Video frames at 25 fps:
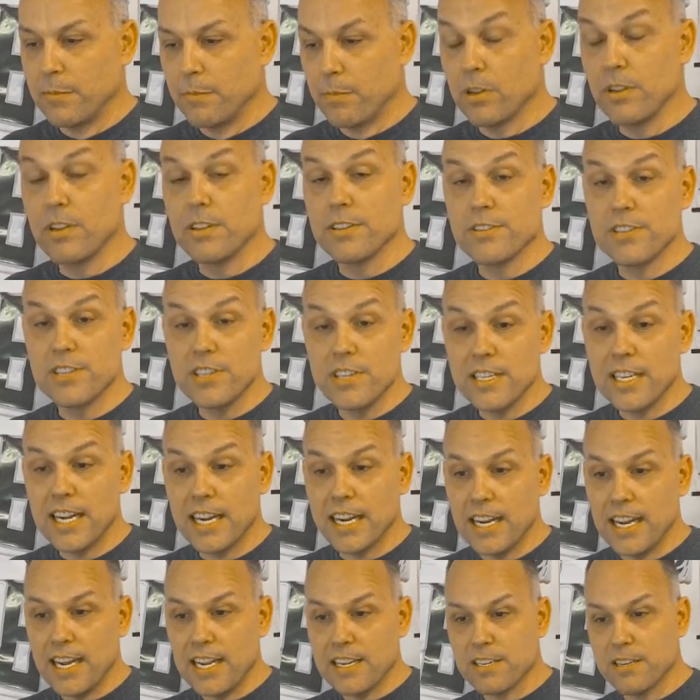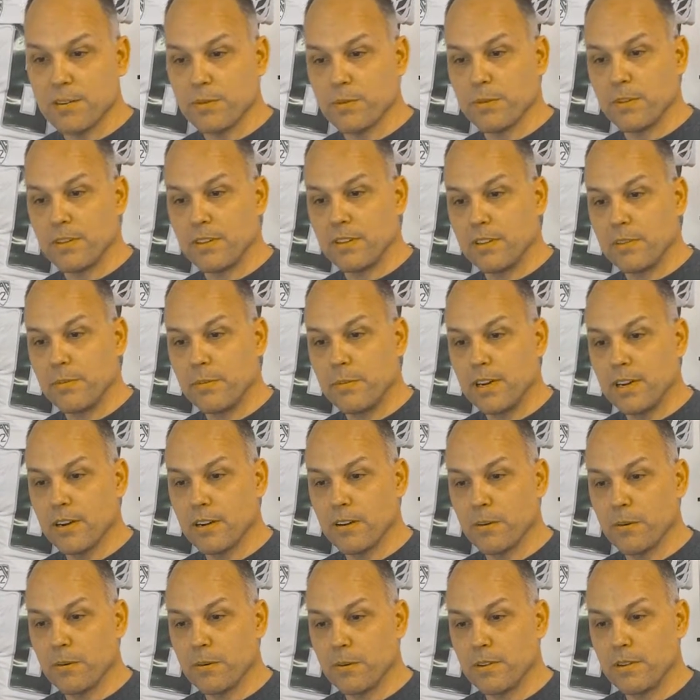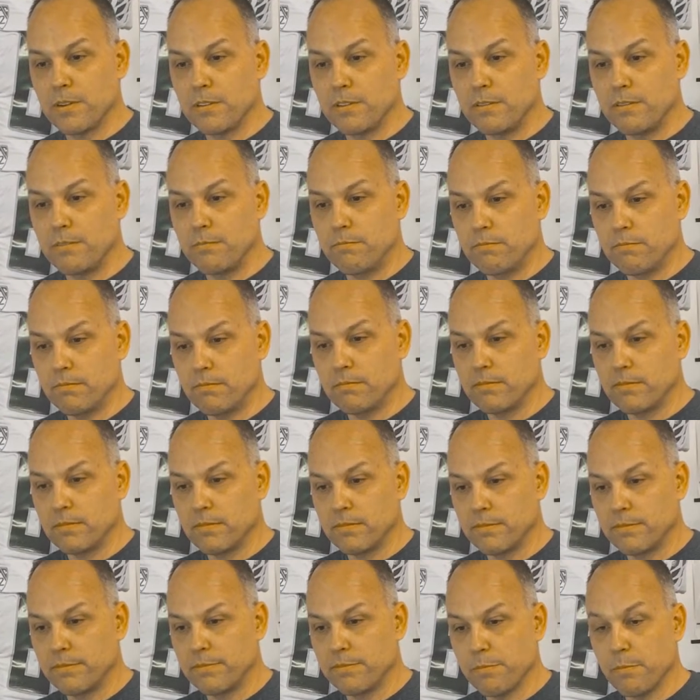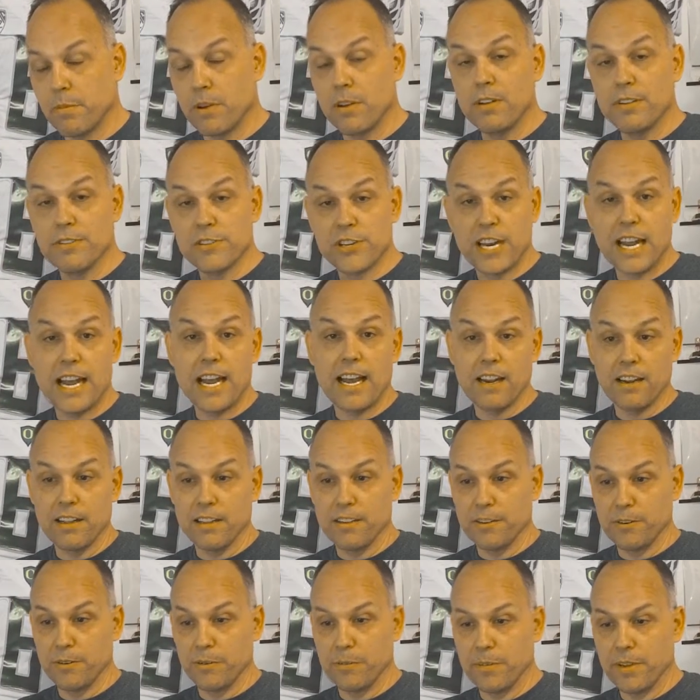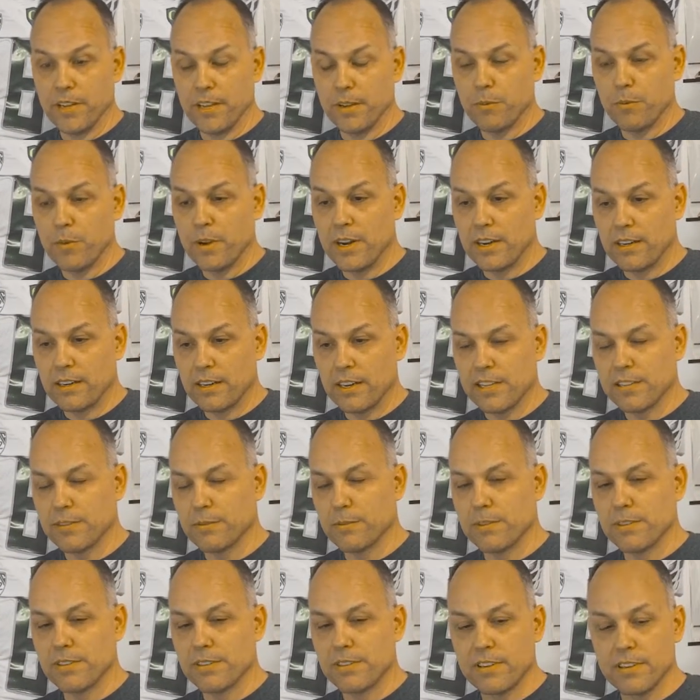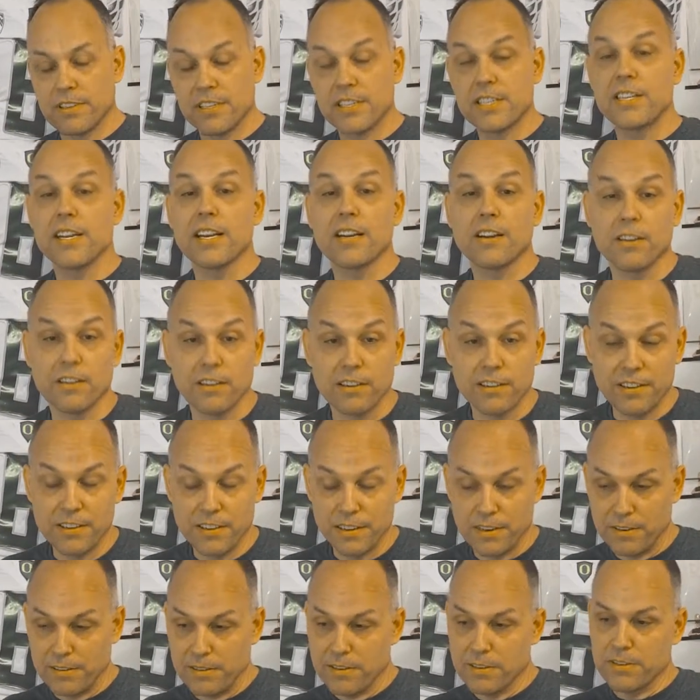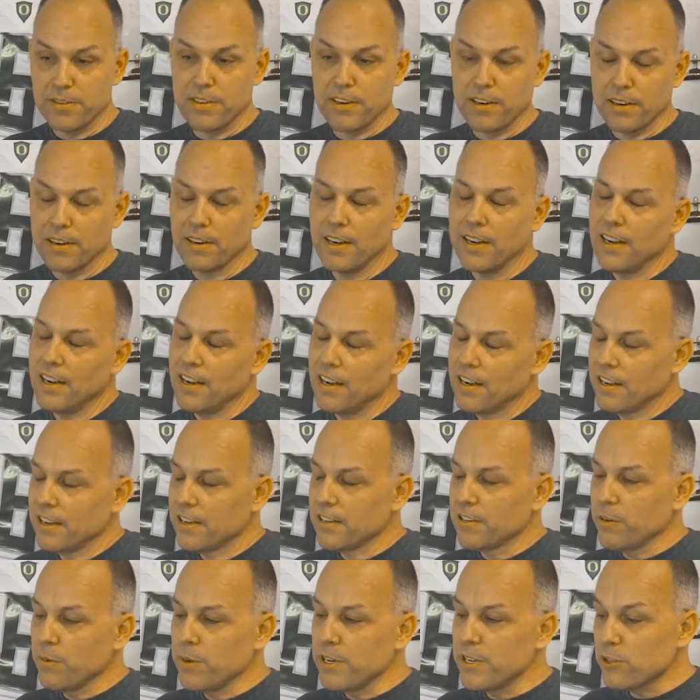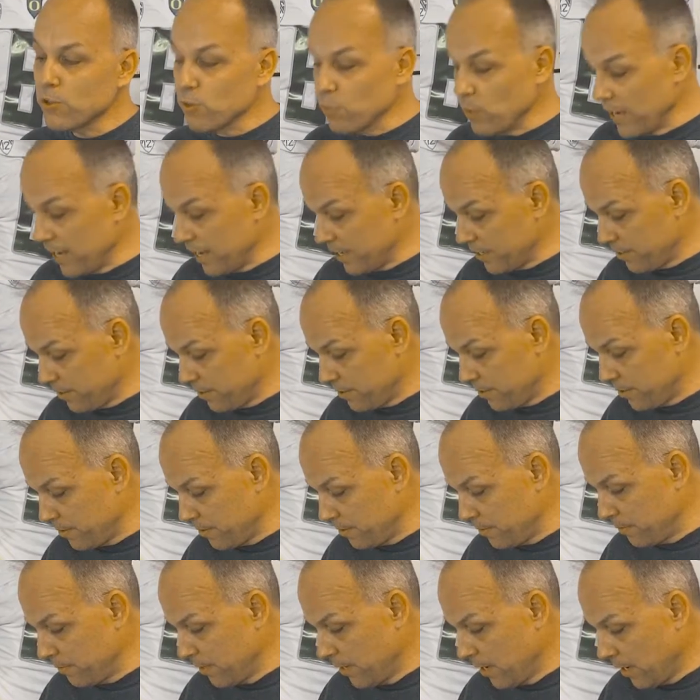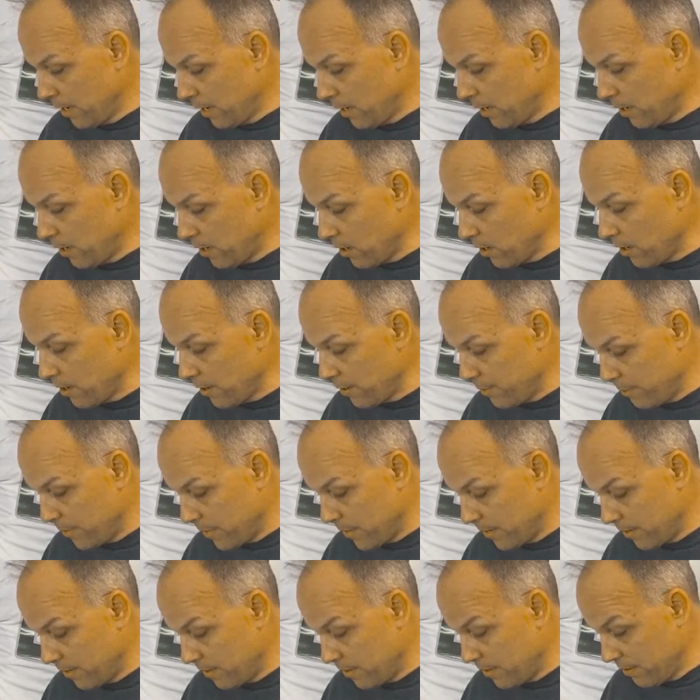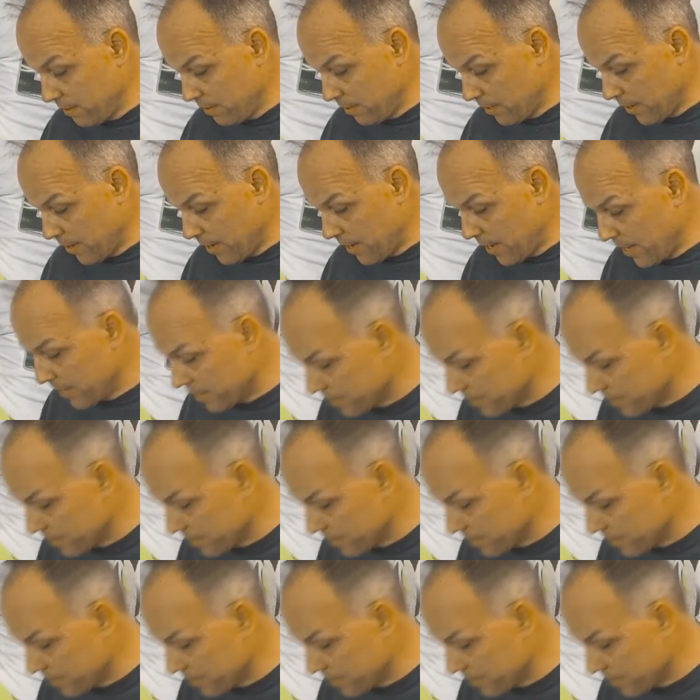bulges, I guess. The mirror would bulge out a little bit because it was a sticker, the sticker. So we switched to a hard mirror, all